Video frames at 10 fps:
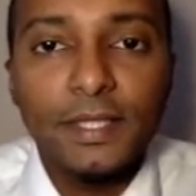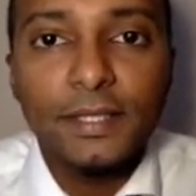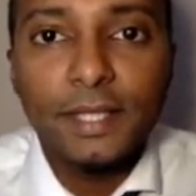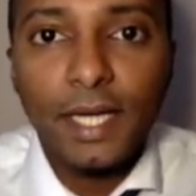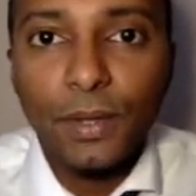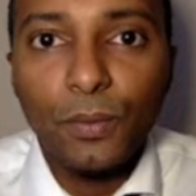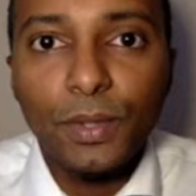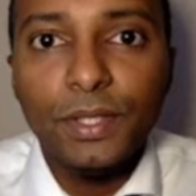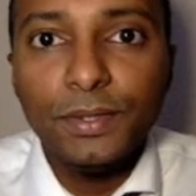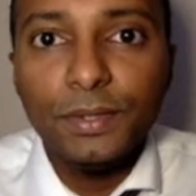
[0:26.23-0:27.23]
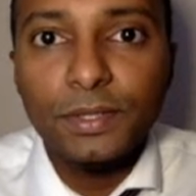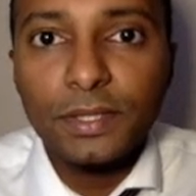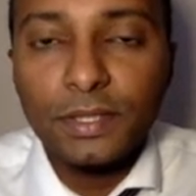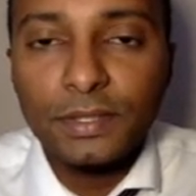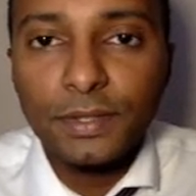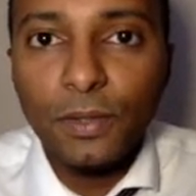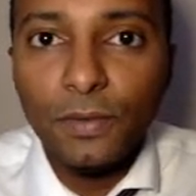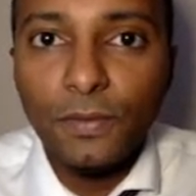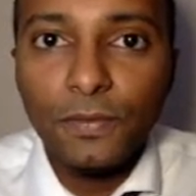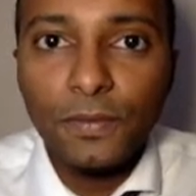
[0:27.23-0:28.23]
Now, when you
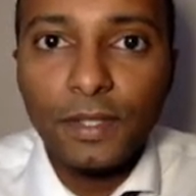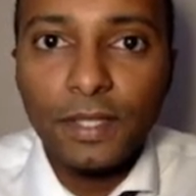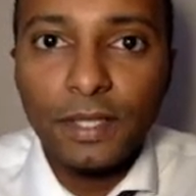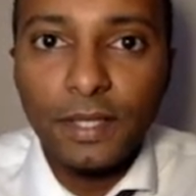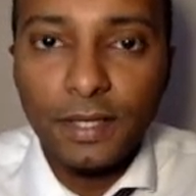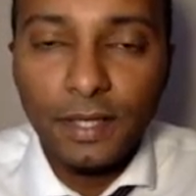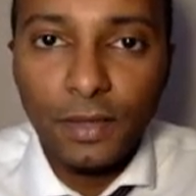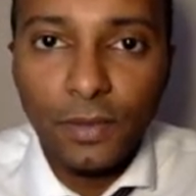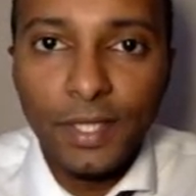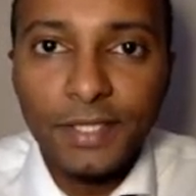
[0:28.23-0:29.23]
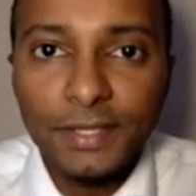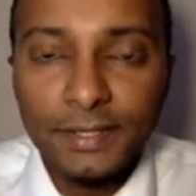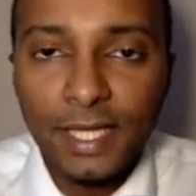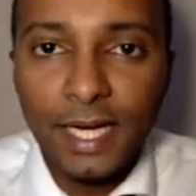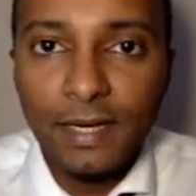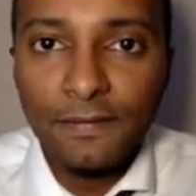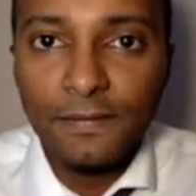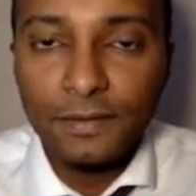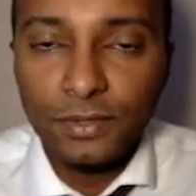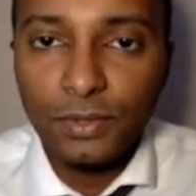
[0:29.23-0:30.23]
solve equations that have
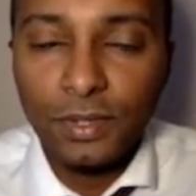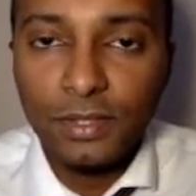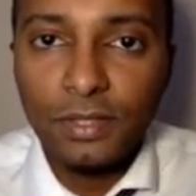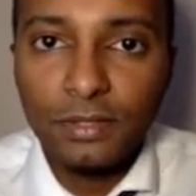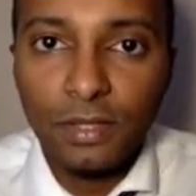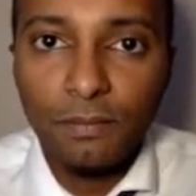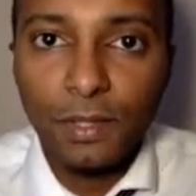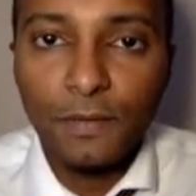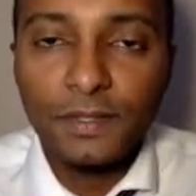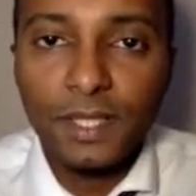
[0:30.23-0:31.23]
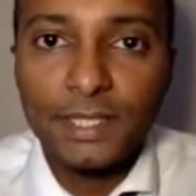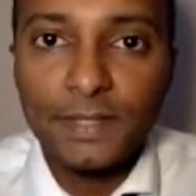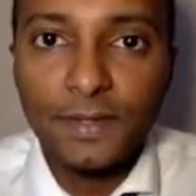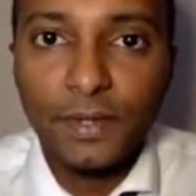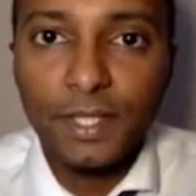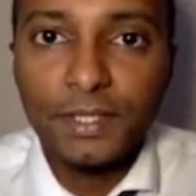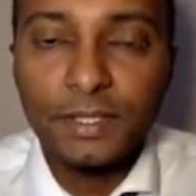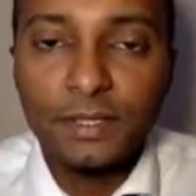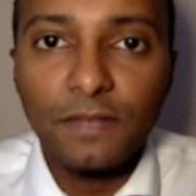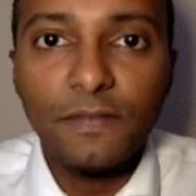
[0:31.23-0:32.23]
two unknowns on both sides of the
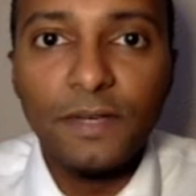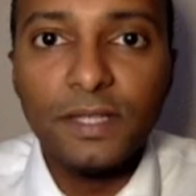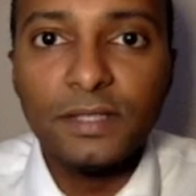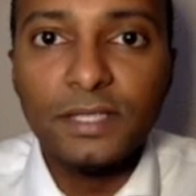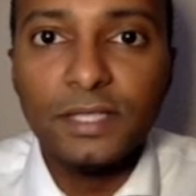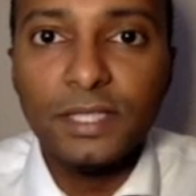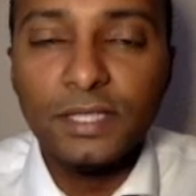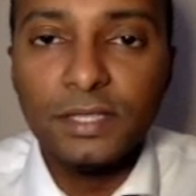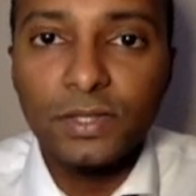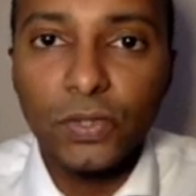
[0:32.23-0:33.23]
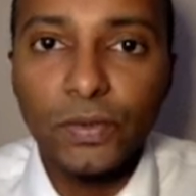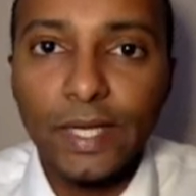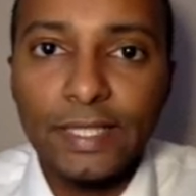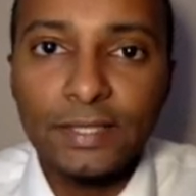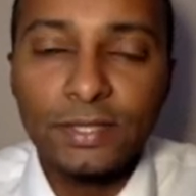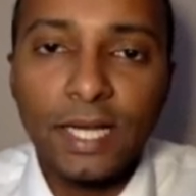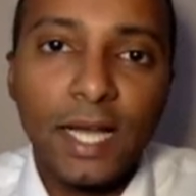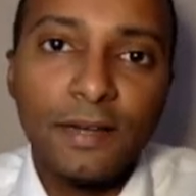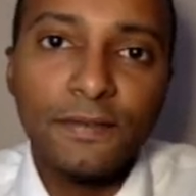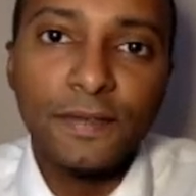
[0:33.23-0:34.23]
equation. The first thing you need to do is to
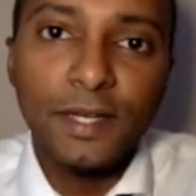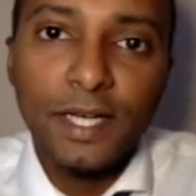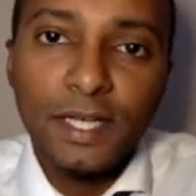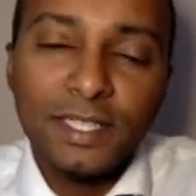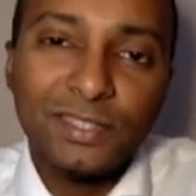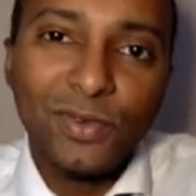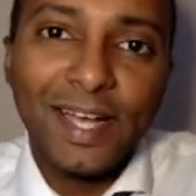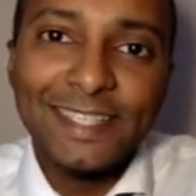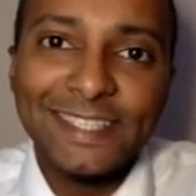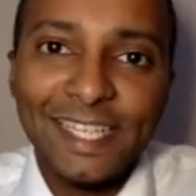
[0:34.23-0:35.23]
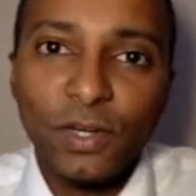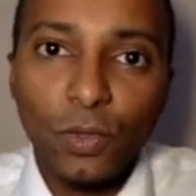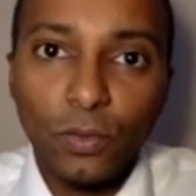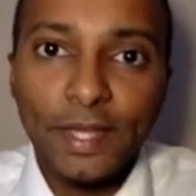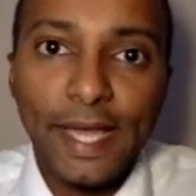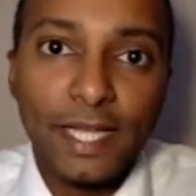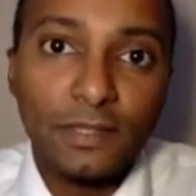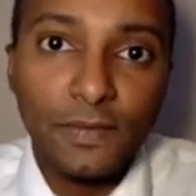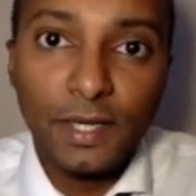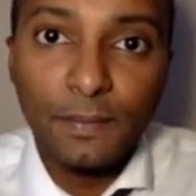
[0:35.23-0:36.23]
have is to isolate all the x
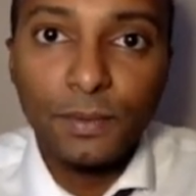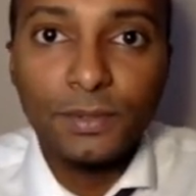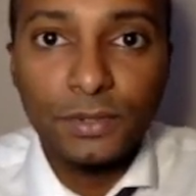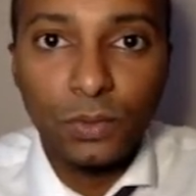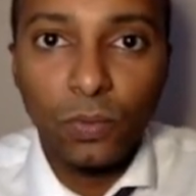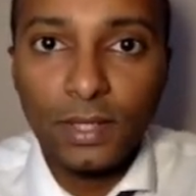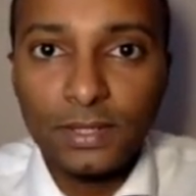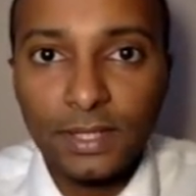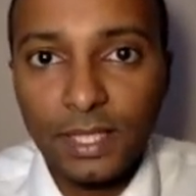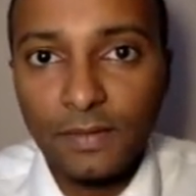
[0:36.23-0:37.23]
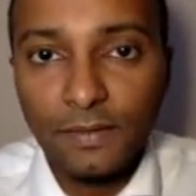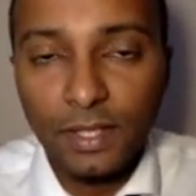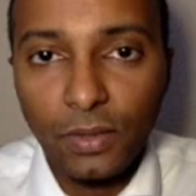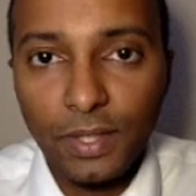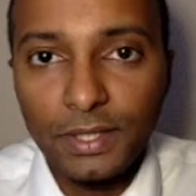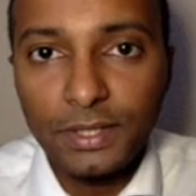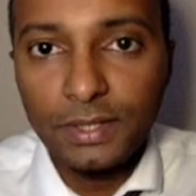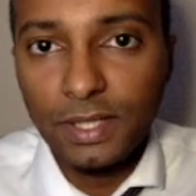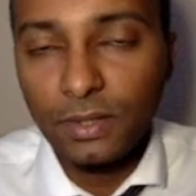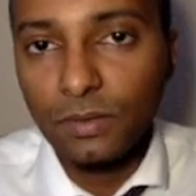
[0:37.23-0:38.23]
variables to one side of the equation
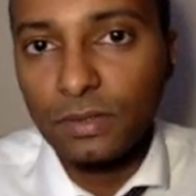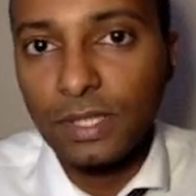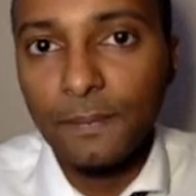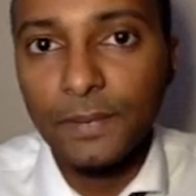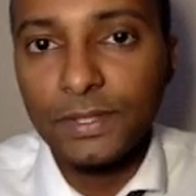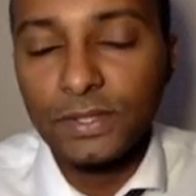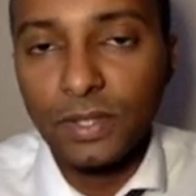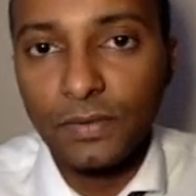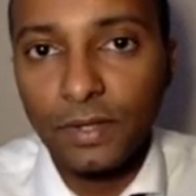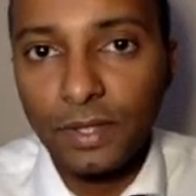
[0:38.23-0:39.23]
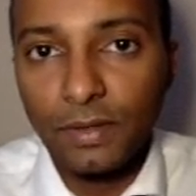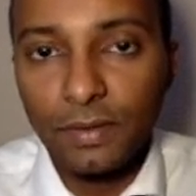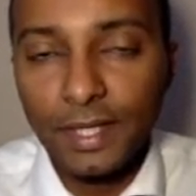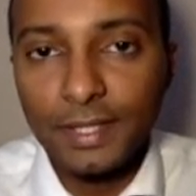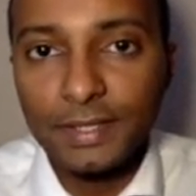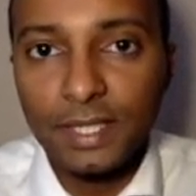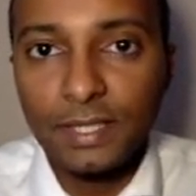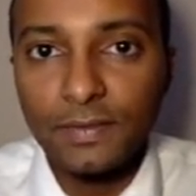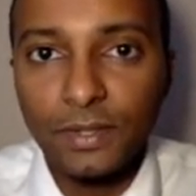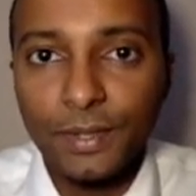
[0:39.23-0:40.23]
and all the numbers on the right hand side
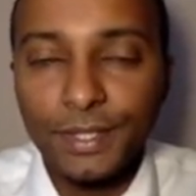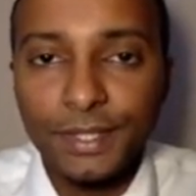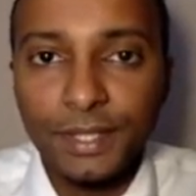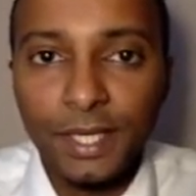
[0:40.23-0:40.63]
of the equation.